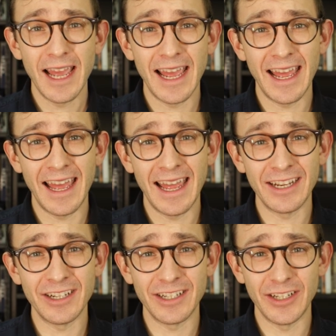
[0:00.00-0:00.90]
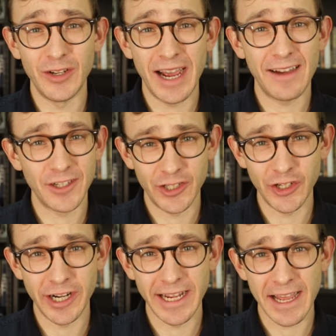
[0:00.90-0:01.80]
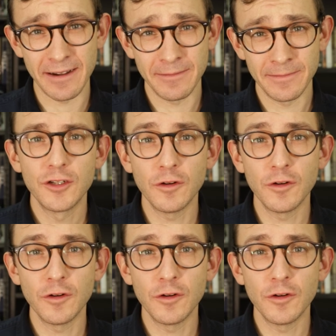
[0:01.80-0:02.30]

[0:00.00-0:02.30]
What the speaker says: and you have to shoot it again.